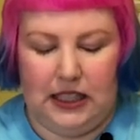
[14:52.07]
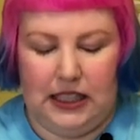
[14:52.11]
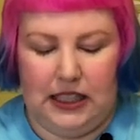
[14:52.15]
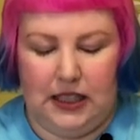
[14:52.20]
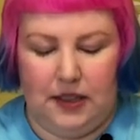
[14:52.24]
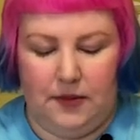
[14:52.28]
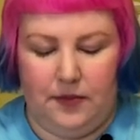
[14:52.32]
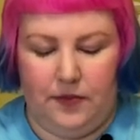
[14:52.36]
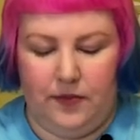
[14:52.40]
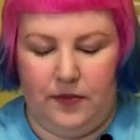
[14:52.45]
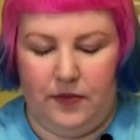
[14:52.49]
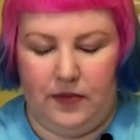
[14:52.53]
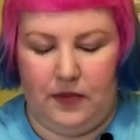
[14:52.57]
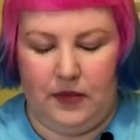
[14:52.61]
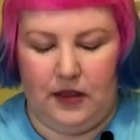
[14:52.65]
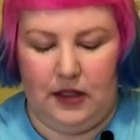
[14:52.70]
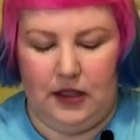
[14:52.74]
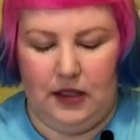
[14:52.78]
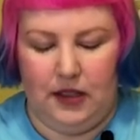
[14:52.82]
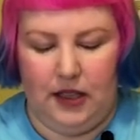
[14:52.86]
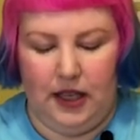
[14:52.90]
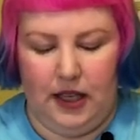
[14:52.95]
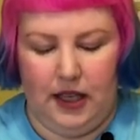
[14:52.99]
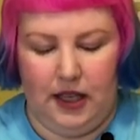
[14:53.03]
Um,
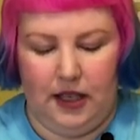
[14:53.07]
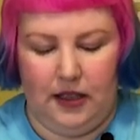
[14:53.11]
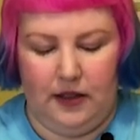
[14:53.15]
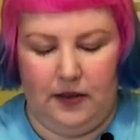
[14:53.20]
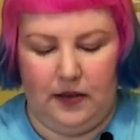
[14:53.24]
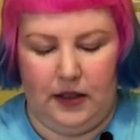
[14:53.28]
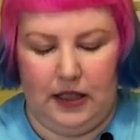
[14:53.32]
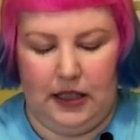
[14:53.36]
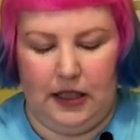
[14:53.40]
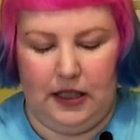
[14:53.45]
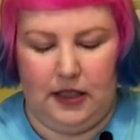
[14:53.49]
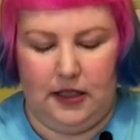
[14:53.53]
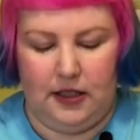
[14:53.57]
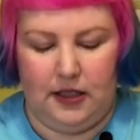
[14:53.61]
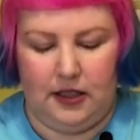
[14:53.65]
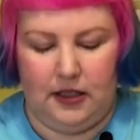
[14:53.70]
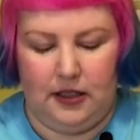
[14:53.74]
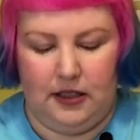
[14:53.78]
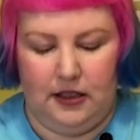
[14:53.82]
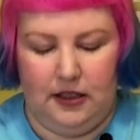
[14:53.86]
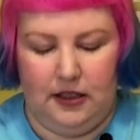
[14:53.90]
yeah, and